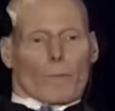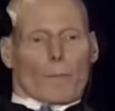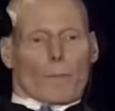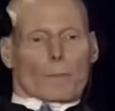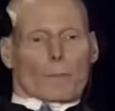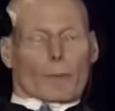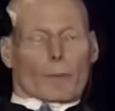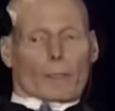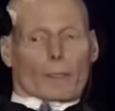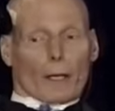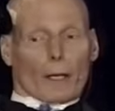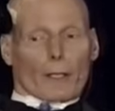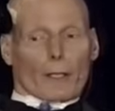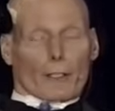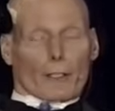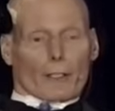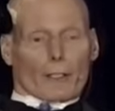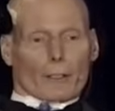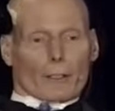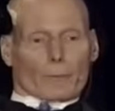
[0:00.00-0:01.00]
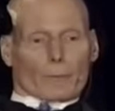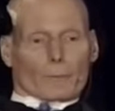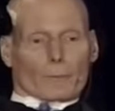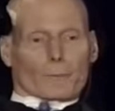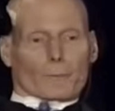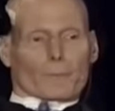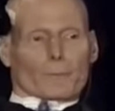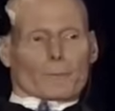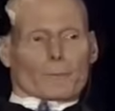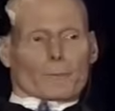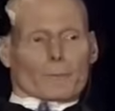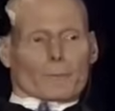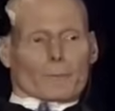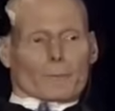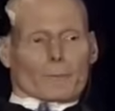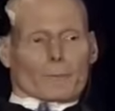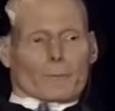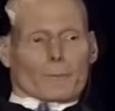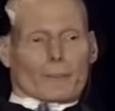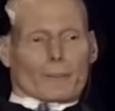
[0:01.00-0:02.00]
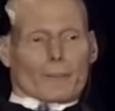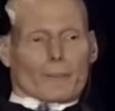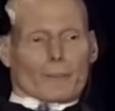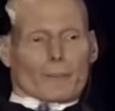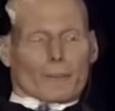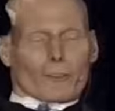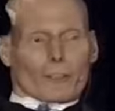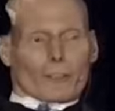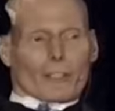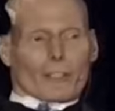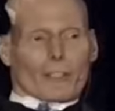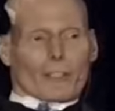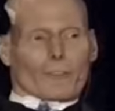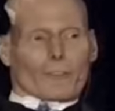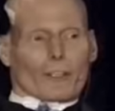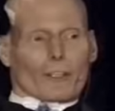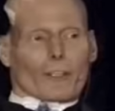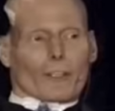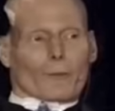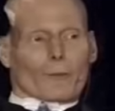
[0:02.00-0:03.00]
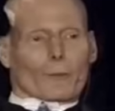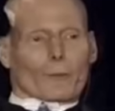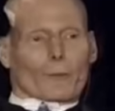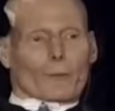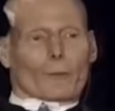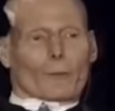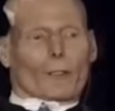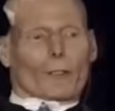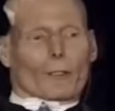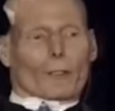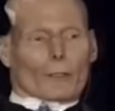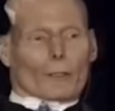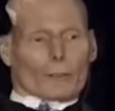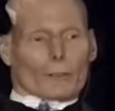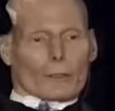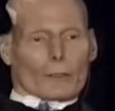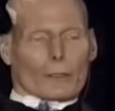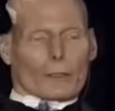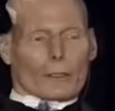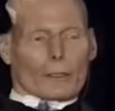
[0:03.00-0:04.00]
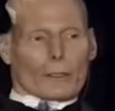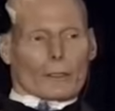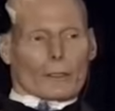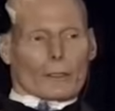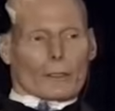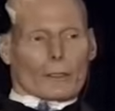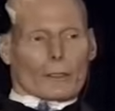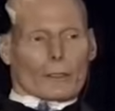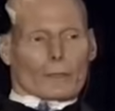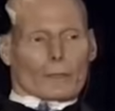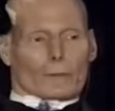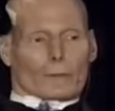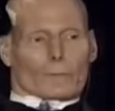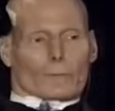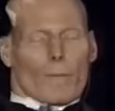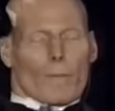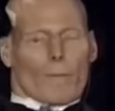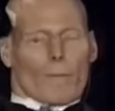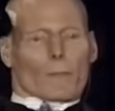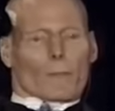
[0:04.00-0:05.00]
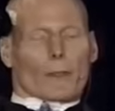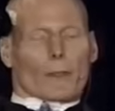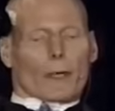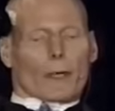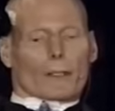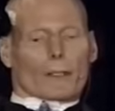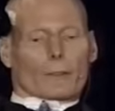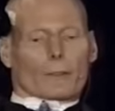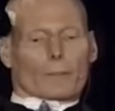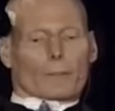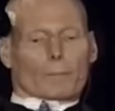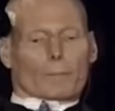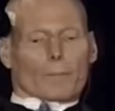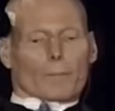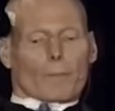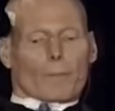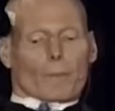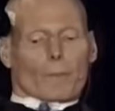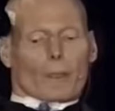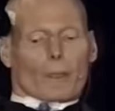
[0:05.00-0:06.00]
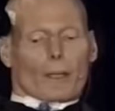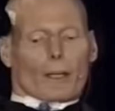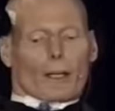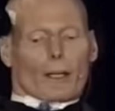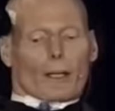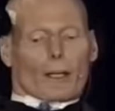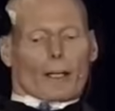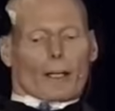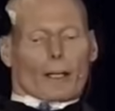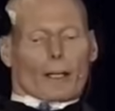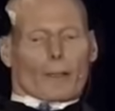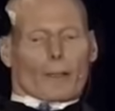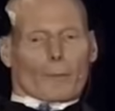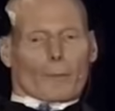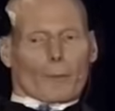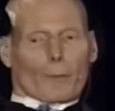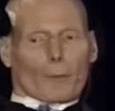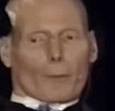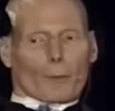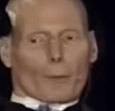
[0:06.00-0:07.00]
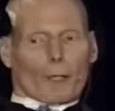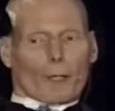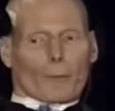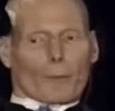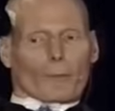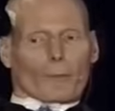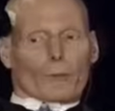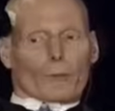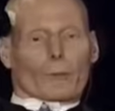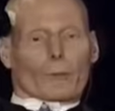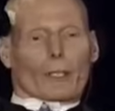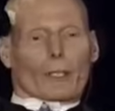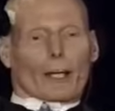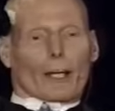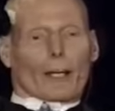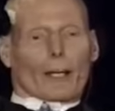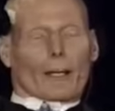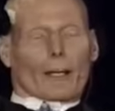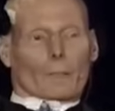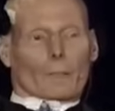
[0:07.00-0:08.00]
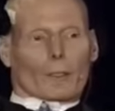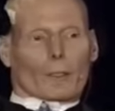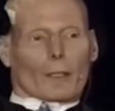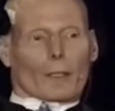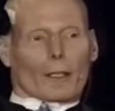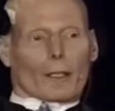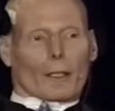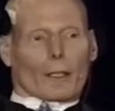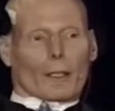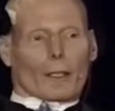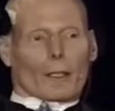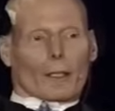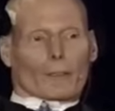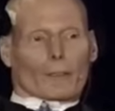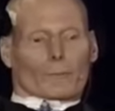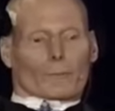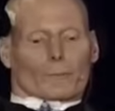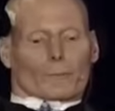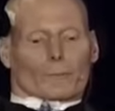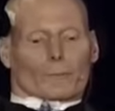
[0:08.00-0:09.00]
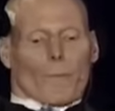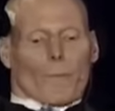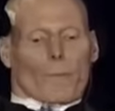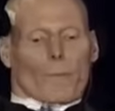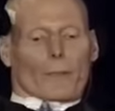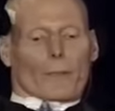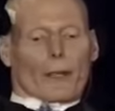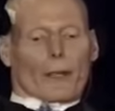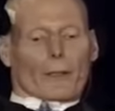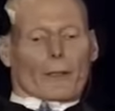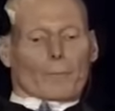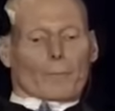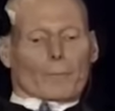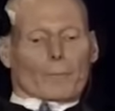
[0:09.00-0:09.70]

but not here. This is a leading center in the world. And I remember when I was in rehab that